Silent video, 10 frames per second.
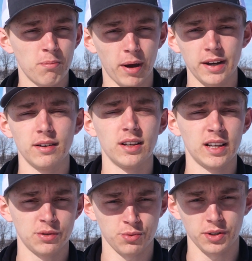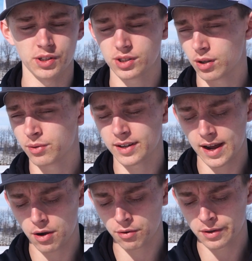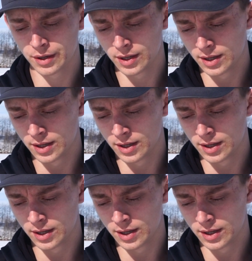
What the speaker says: Bite has really slowed down,